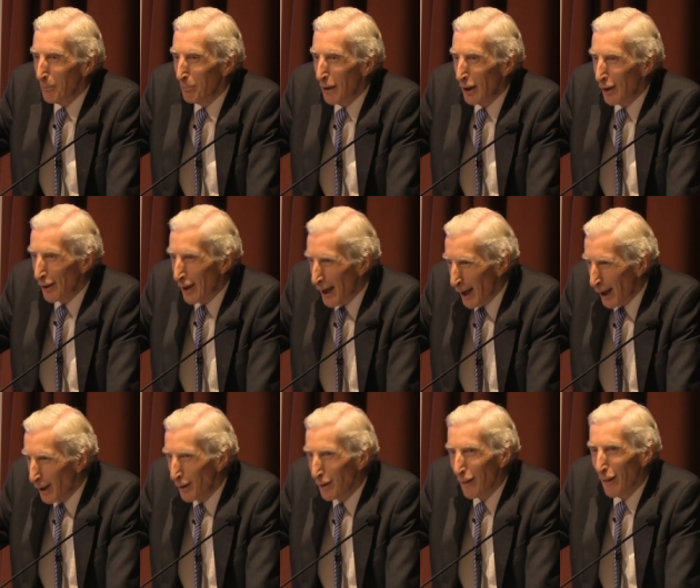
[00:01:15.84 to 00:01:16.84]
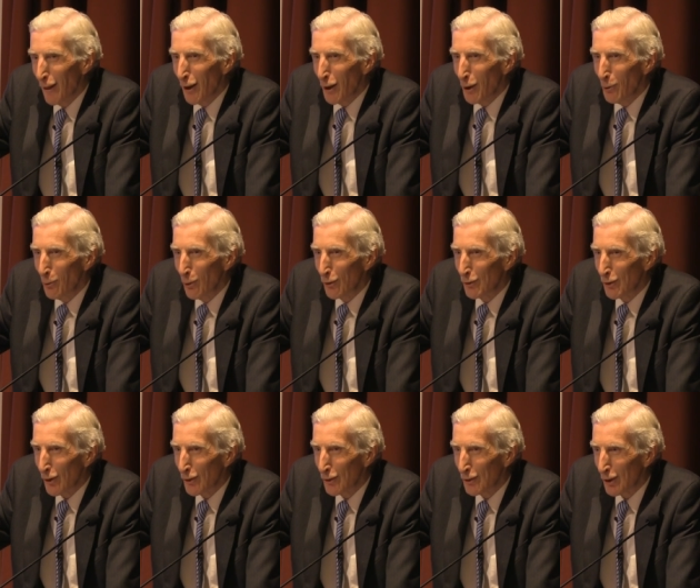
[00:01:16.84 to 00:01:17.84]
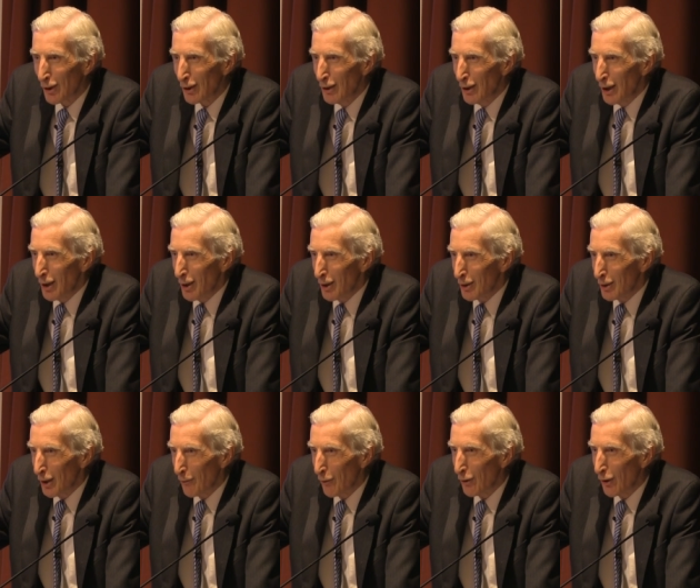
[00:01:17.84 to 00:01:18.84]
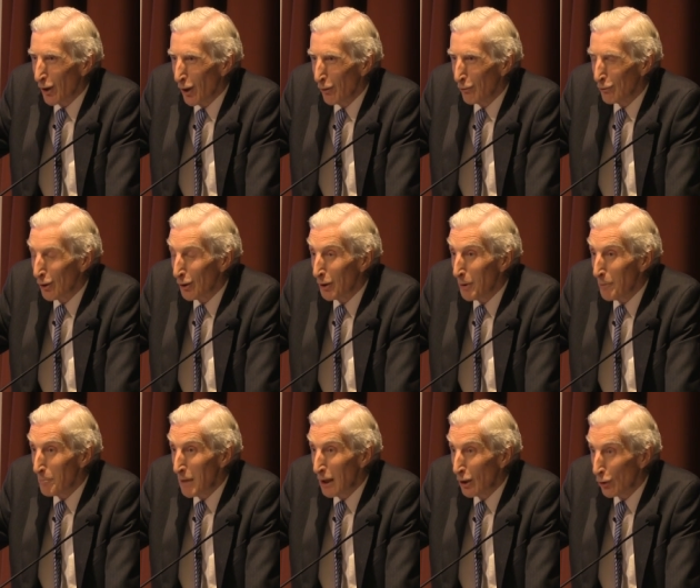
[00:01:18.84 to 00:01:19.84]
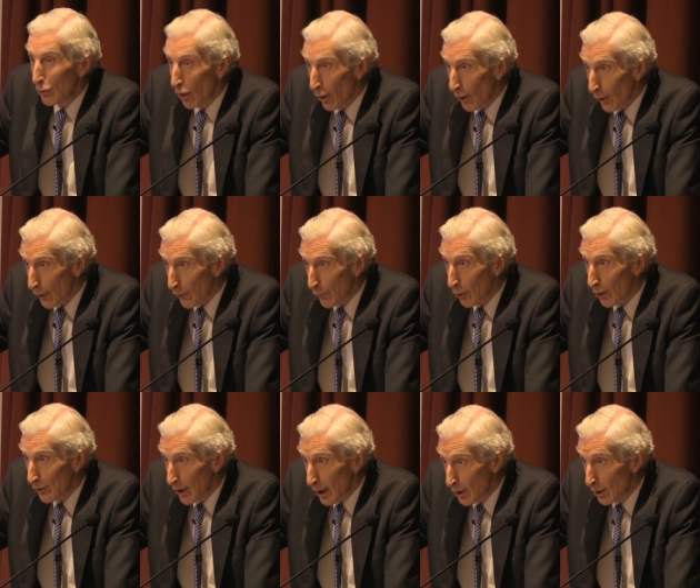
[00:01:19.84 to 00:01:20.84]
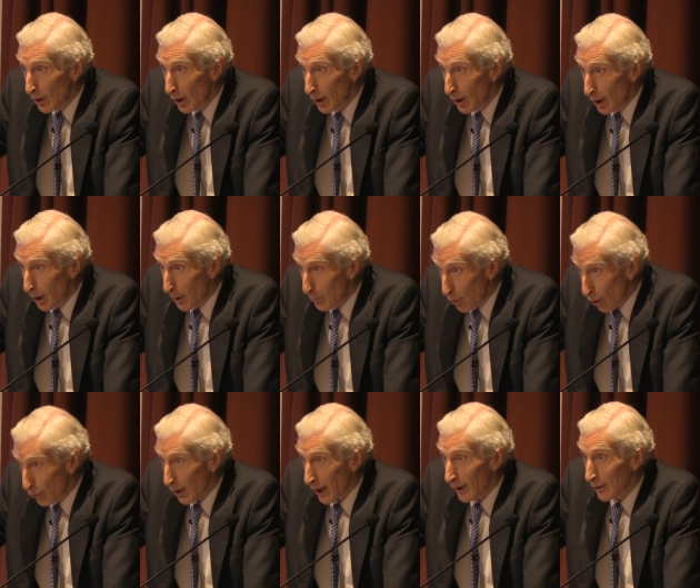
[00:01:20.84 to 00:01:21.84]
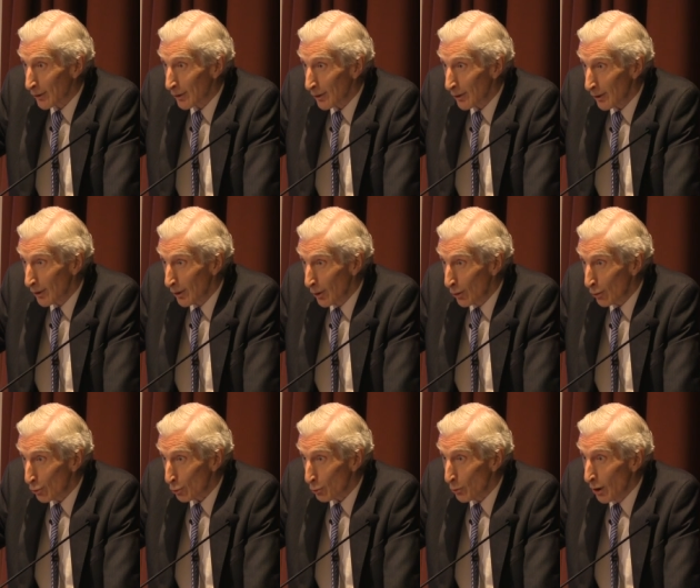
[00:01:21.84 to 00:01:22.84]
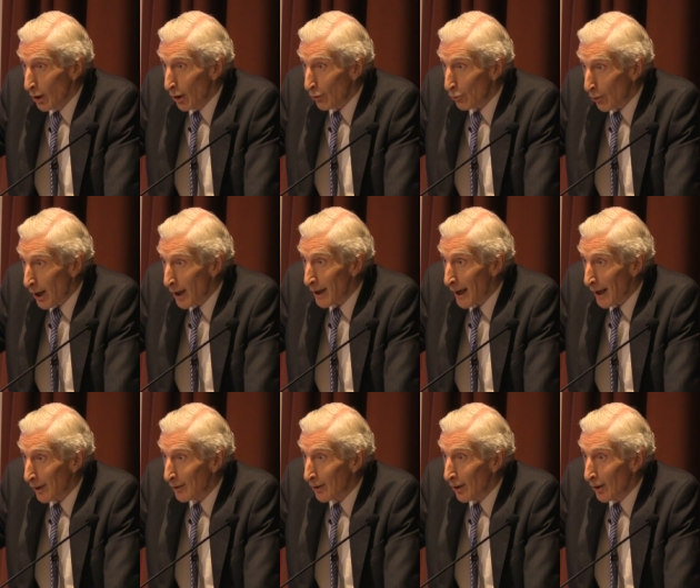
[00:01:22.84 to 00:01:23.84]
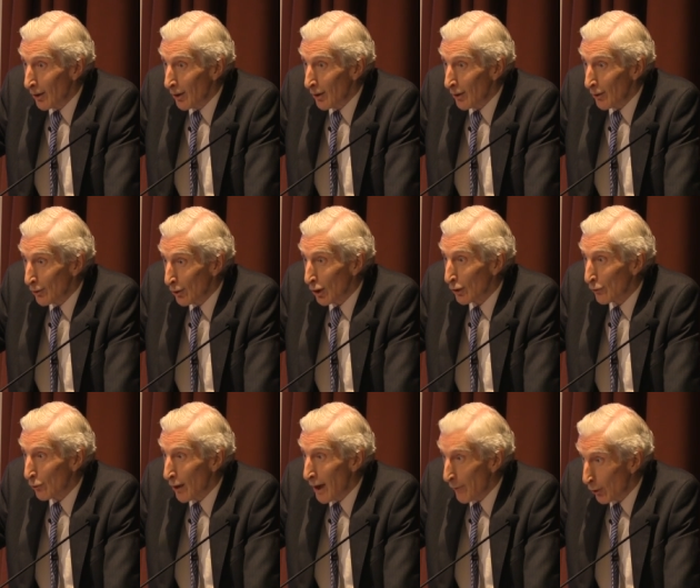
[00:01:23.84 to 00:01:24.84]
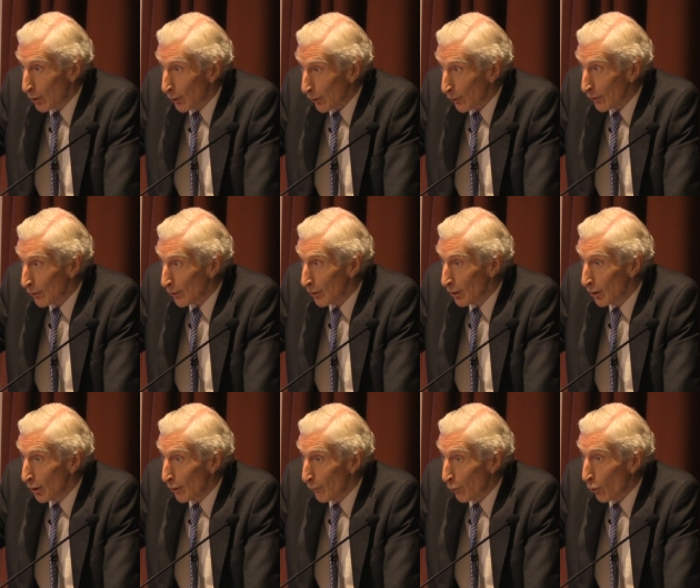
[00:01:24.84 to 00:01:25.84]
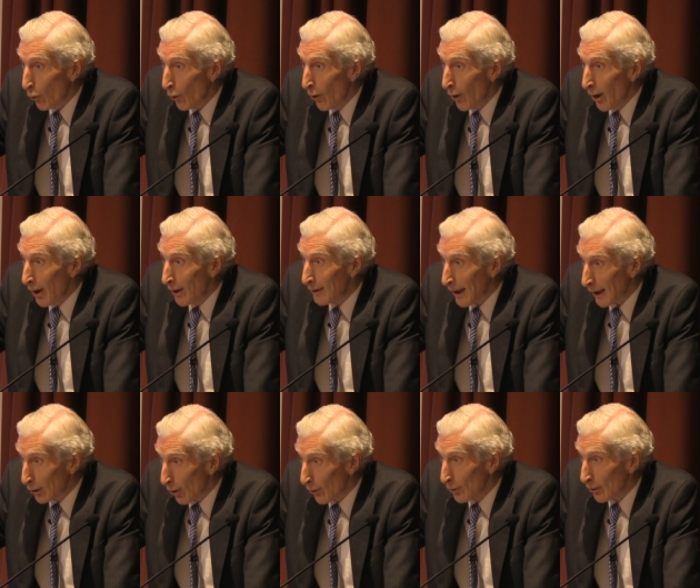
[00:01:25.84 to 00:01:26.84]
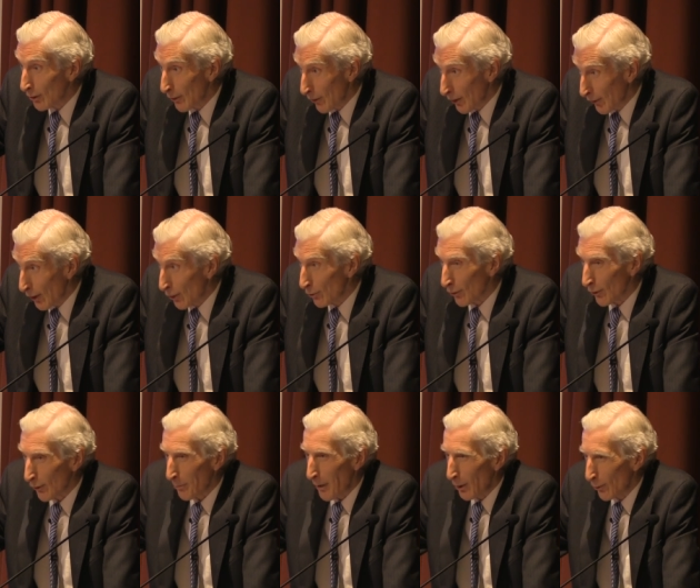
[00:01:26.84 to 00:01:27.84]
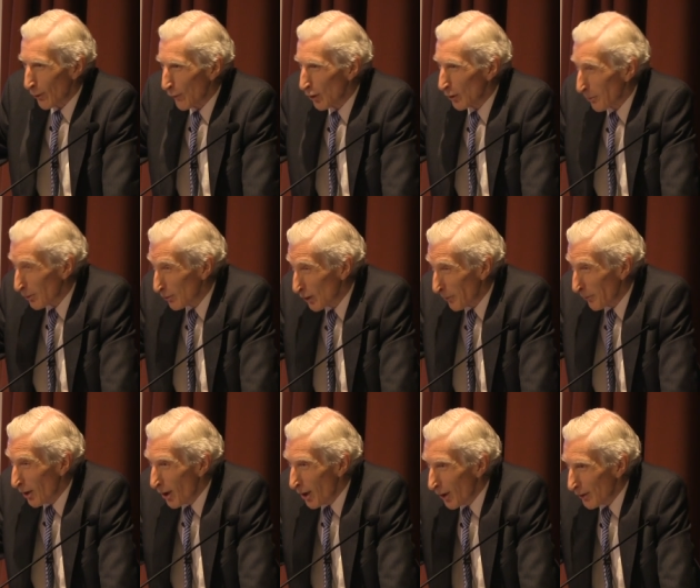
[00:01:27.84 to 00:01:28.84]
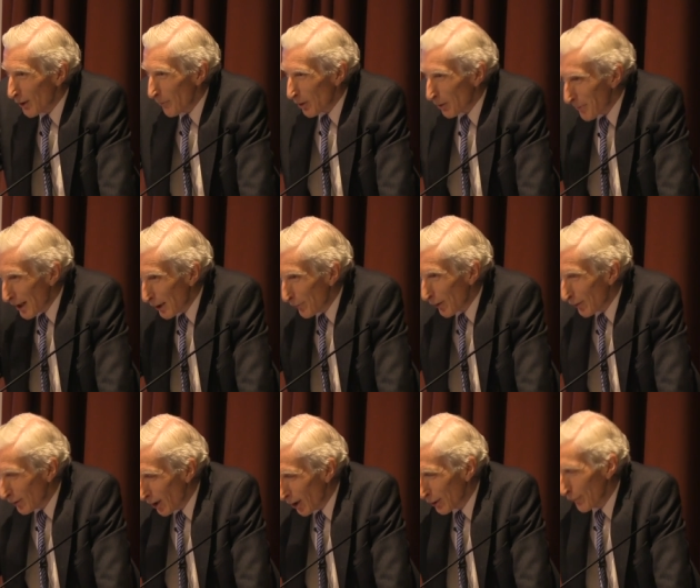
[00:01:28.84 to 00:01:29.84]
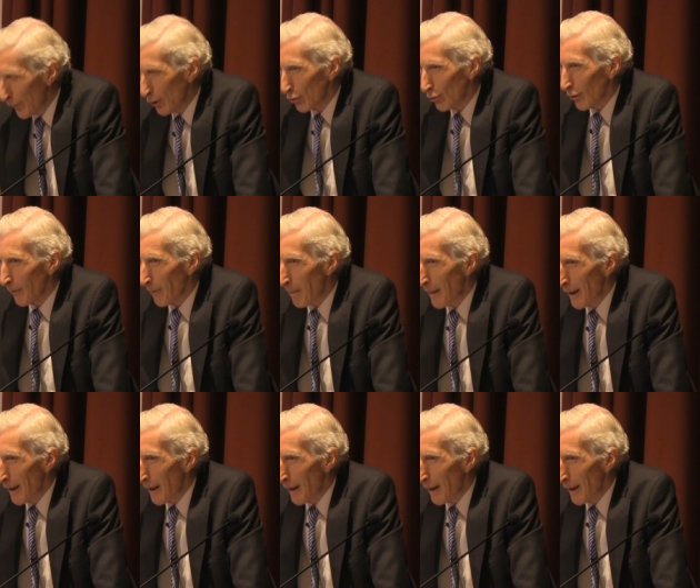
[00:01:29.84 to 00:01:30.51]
billionaire who has just uh, given $100 million for a 10 year project to try and search for evidence for technological civilizations by looking for some, some, something that's manifestly artificial.